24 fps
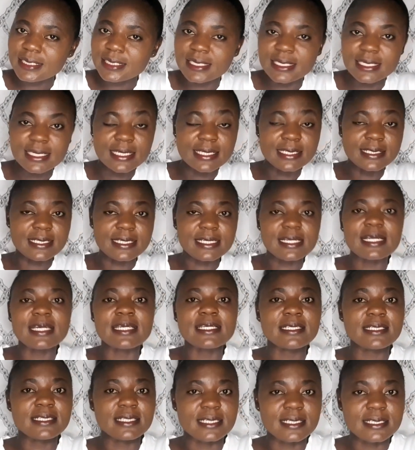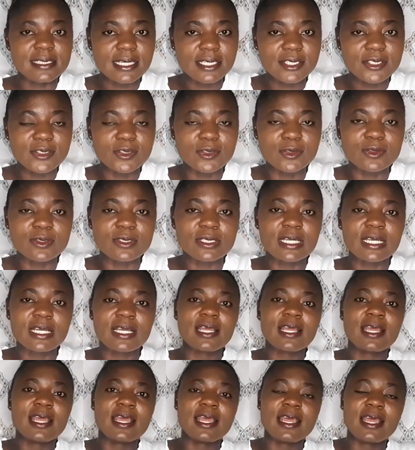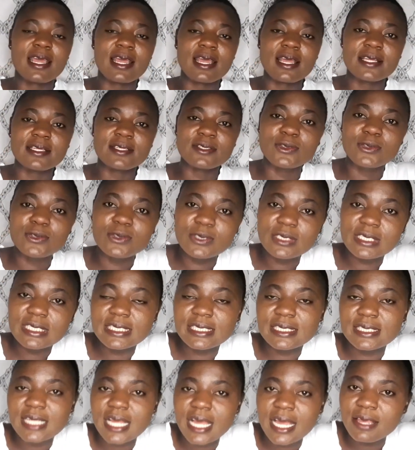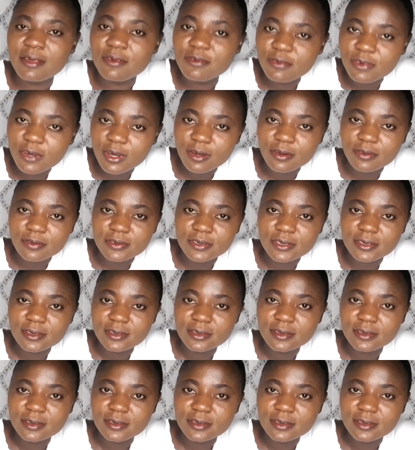in a declined transaction, 2 things are involved.